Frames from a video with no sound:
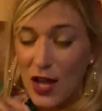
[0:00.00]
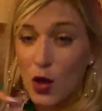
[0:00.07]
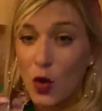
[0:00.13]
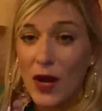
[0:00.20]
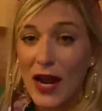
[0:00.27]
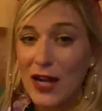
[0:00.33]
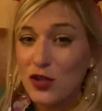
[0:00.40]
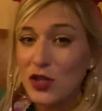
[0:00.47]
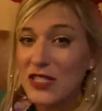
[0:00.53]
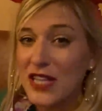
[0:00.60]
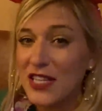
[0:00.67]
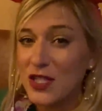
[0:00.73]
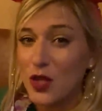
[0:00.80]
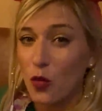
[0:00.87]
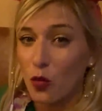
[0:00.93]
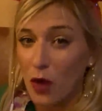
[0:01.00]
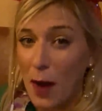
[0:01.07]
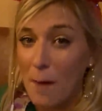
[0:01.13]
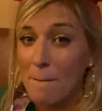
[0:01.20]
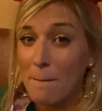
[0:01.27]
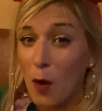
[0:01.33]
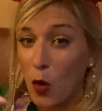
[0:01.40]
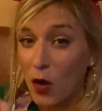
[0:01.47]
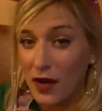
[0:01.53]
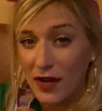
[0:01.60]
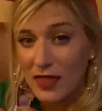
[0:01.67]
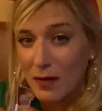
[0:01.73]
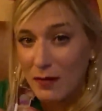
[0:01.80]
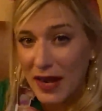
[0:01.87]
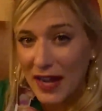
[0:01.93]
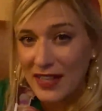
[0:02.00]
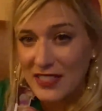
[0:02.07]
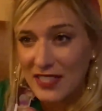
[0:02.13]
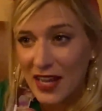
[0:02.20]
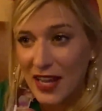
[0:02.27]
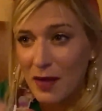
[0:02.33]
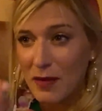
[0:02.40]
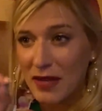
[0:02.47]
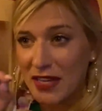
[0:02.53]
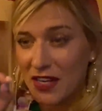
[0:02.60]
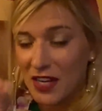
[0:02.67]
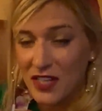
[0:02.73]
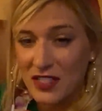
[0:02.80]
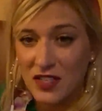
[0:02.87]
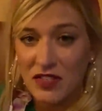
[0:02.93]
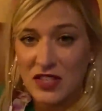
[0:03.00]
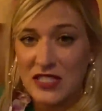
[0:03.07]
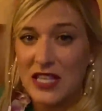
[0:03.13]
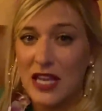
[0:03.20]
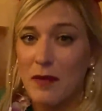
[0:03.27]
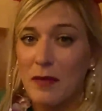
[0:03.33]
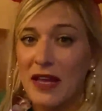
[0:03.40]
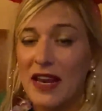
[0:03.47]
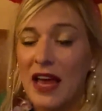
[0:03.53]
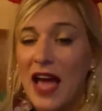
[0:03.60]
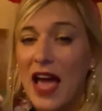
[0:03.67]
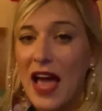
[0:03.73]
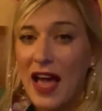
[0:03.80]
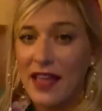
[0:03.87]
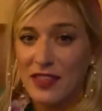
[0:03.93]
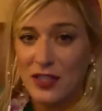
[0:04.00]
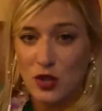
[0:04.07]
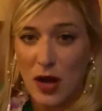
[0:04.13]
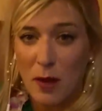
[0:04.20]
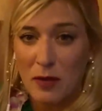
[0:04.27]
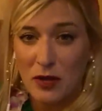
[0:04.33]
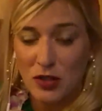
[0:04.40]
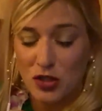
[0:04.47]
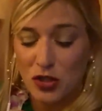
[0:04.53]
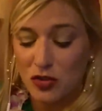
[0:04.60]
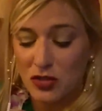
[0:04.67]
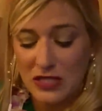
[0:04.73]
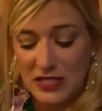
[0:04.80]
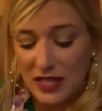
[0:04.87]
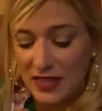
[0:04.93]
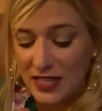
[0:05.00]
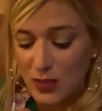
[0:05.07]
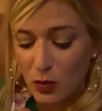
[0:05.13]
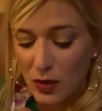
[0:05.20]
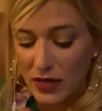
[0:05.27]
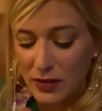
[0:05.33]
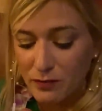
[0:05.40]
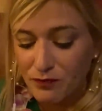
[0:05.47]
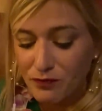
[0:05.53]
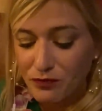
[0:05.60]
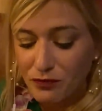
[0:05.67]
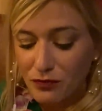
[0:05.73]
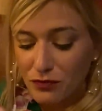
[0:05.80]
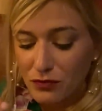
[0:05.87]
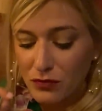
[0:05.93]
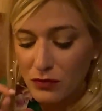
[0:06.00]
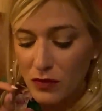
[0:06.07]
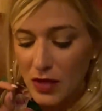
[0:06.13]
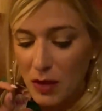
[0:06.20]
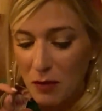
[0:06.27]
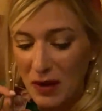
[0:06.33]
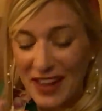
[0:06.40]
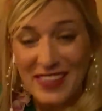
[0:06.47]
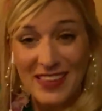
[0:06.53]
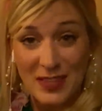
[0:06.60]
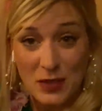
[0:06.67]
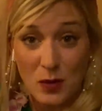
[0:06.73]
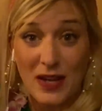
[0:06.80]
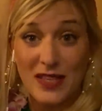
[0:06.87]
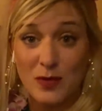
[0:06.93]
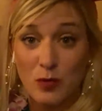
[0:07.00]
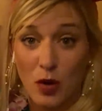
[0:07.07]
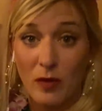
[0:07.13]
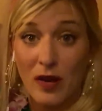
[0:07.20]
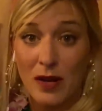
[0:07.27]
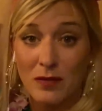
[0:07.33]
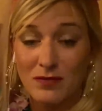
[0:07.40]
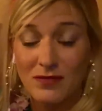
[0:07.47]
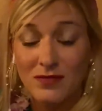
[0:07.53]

You can actually taste the rum more in the Mai Tai because of the cinnamon and the tropical juices in this one. But I think this one has more rum.